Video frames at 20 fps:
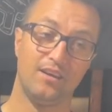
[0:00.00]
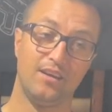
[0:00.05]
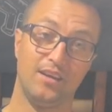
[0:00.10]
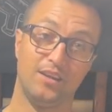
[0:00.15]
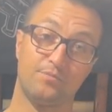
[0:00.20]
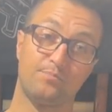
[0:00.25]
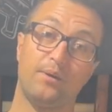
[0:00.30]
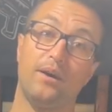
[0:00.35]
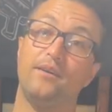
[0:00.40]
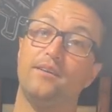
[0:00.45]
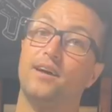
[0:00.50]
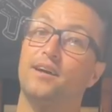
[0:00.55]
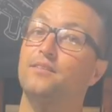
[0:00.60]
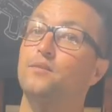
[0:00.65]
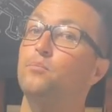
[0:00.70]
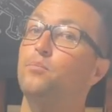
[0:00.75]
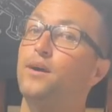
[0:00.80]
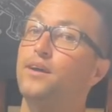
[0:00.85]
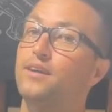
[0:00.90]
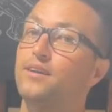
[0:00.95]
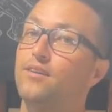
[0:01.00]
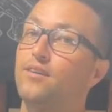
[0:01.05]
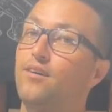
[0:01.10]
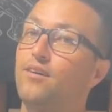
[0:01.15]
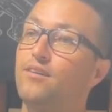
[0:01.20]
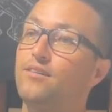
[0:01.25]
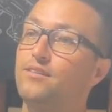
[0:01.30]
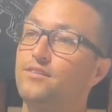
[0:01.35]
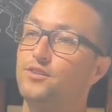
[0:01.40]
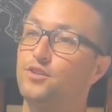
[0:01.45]
It's probably not the bike at
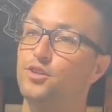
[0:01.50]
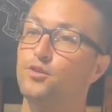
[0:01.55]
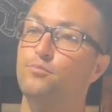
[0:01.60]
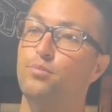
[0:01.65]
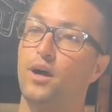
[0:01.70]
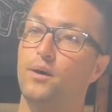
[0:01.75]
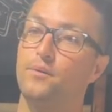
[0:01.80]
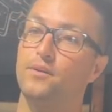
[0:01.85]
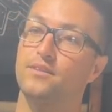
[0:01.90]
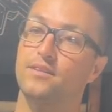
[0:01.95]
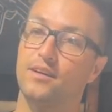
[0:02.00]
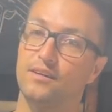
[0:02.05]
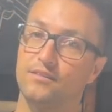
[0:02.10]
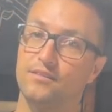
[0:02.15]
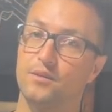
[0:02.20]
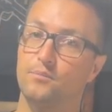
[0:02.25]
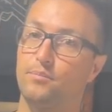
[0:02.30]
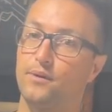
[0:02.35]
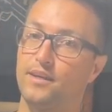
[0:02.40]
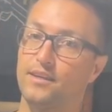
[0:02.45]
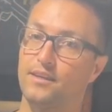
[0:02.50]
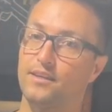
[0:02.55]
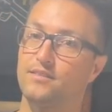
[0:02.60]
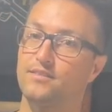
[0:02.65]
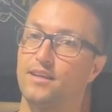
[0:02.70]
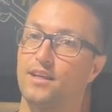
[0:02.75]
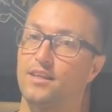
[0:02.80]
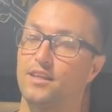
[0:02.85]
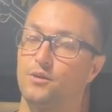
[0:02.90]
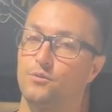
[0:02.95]
all. You're probably telling the bike
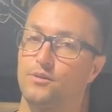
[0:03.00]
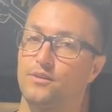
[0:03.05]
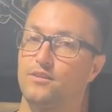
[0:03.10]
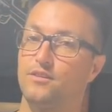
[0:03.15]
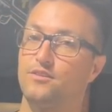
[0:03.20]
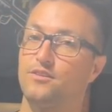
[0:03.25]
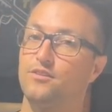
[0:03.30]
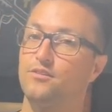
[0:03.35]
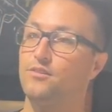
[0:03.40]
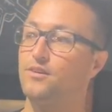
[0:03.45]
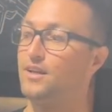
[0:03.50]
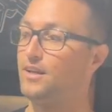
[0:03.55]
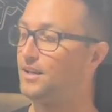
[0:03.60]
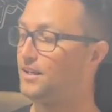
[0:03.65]
exactly what to do.